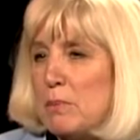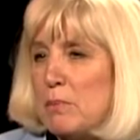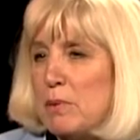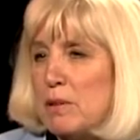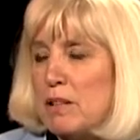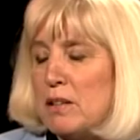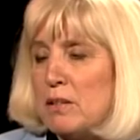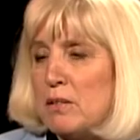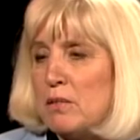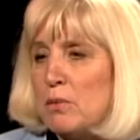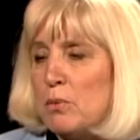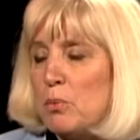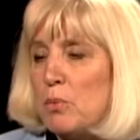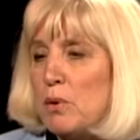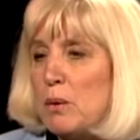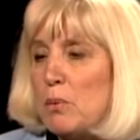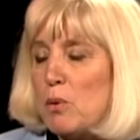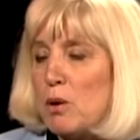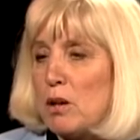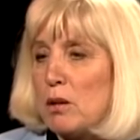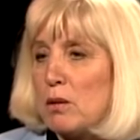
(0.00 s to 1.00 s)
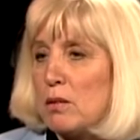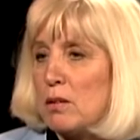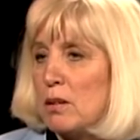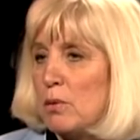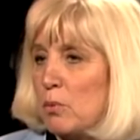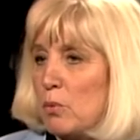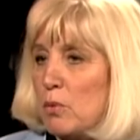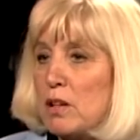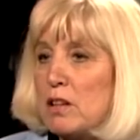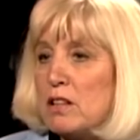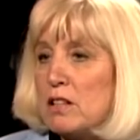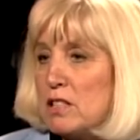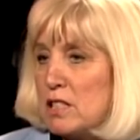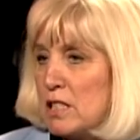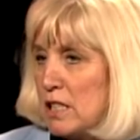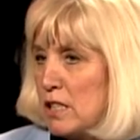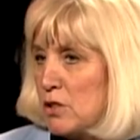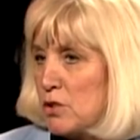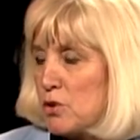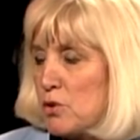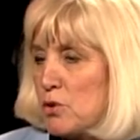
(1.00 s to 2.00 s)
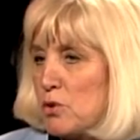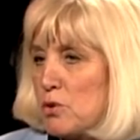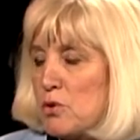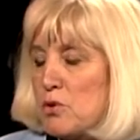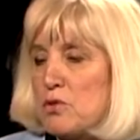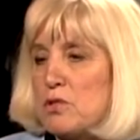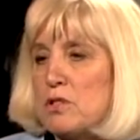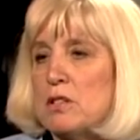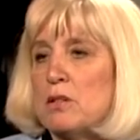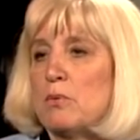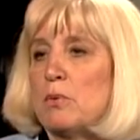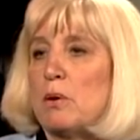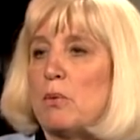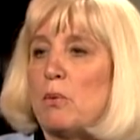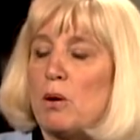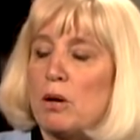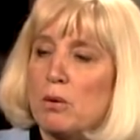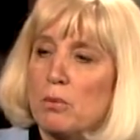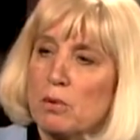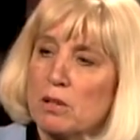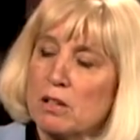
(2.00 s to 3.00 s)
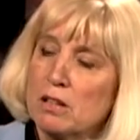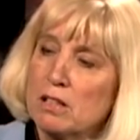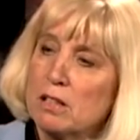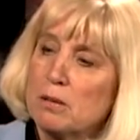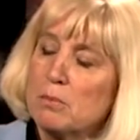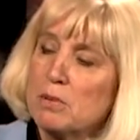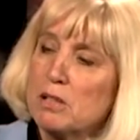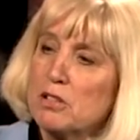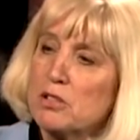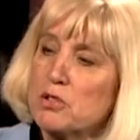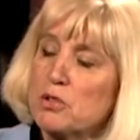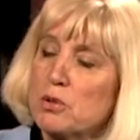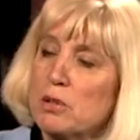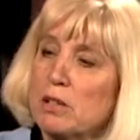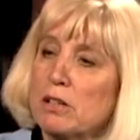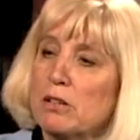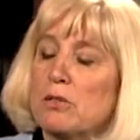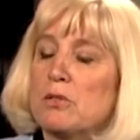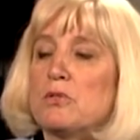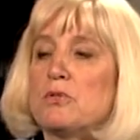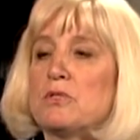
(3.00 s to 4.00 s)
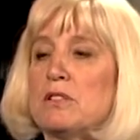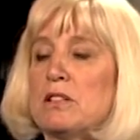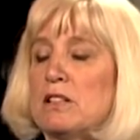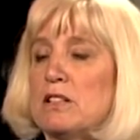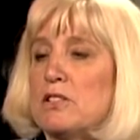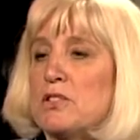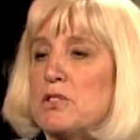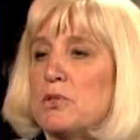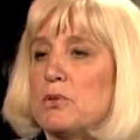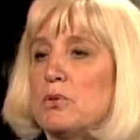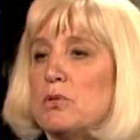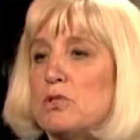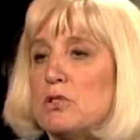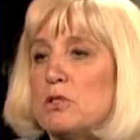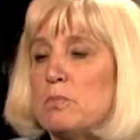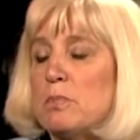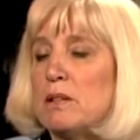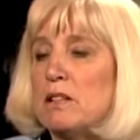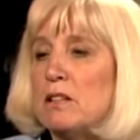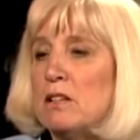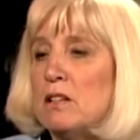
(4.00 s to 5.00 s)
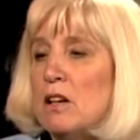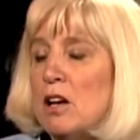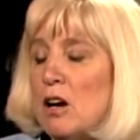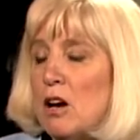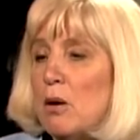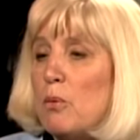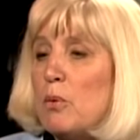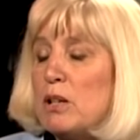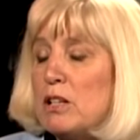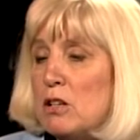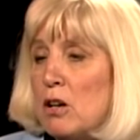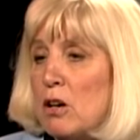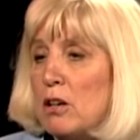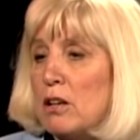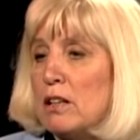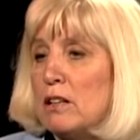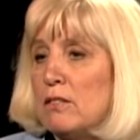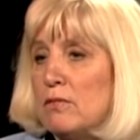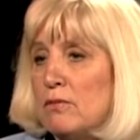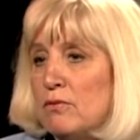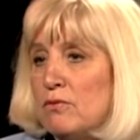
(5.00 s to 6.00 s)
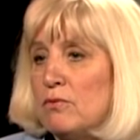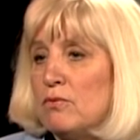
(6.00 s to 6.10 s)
but we work with the teachers, we work with the administrators at the schools, but we target